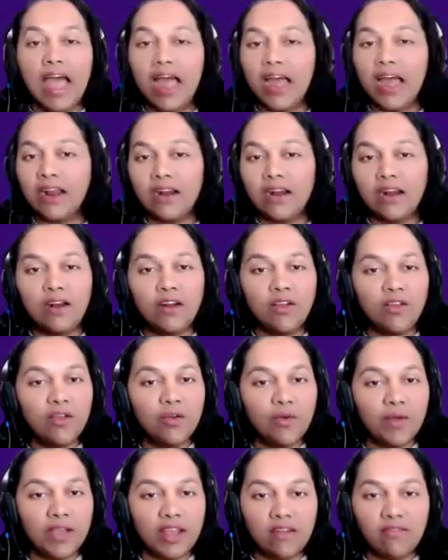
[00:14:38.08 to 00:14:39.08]
it. And
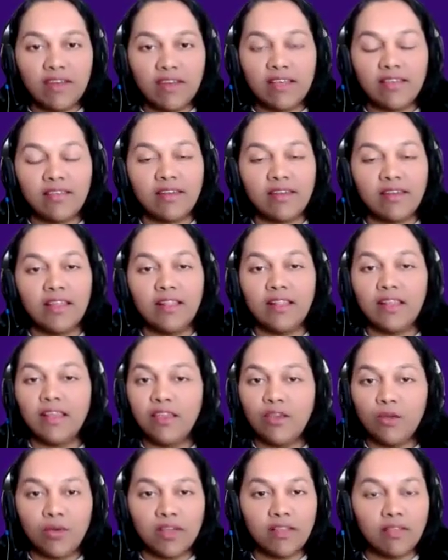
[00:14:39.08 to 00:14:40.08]
do you invest in
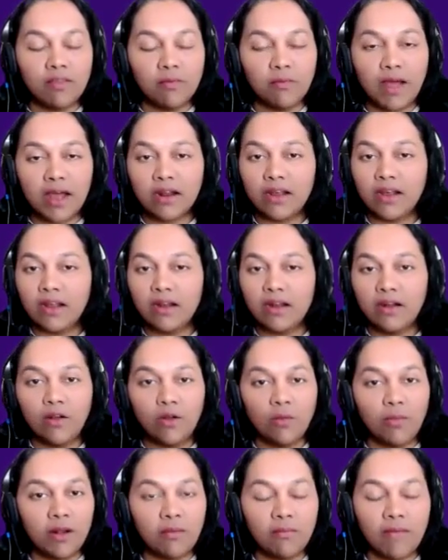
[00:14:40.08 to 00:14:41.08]
the US
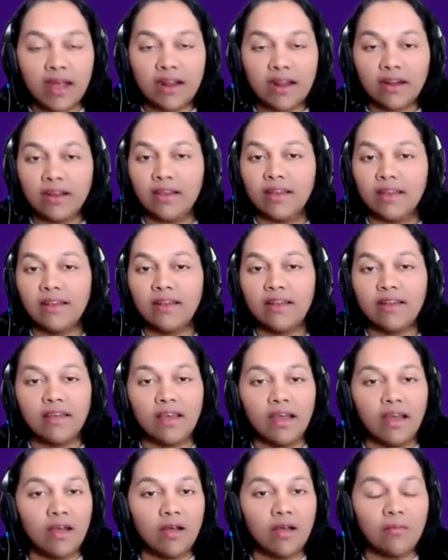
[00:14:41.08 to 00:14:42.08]
market, global
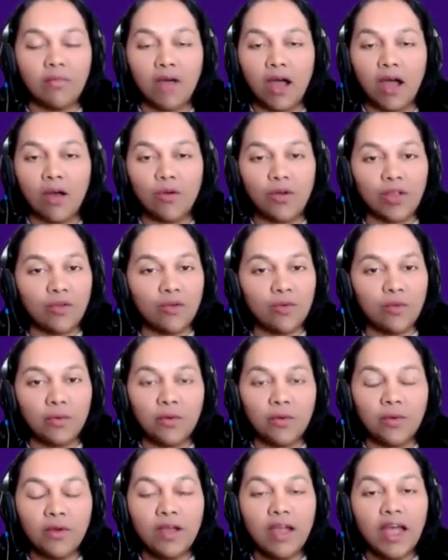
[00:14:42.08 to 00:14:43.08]
market? How do
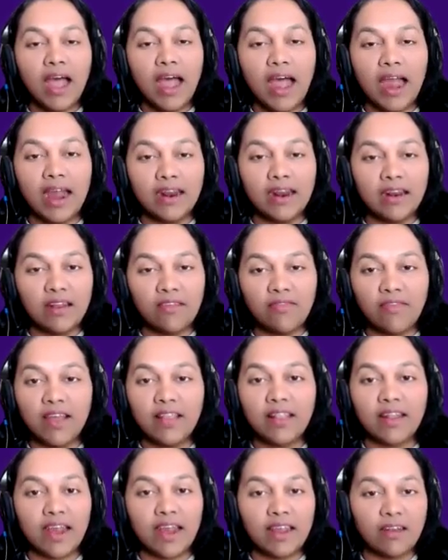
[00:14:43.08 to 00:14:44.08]
you
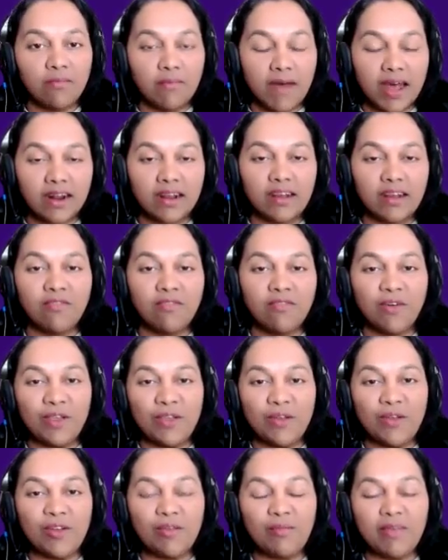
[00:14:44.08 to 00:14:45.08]
identify the right market
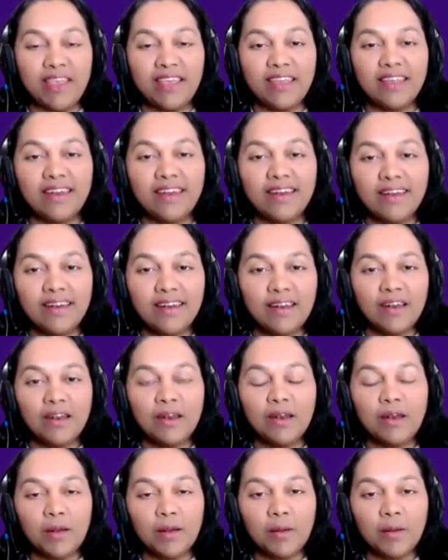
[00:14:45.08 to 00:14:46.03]
for you to be in?